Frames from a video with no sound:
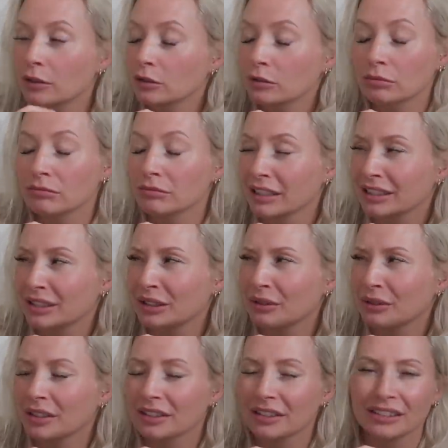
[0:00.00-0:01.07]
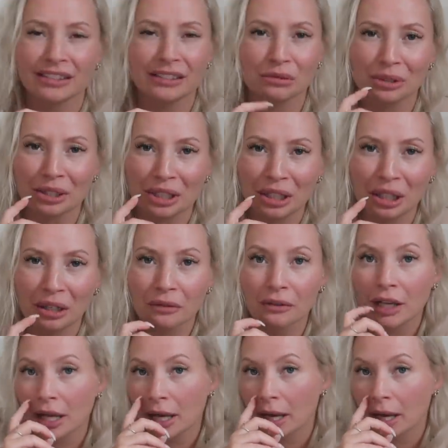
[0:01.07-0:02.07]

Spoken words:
Oh, that's Lucas, he's still got a cough.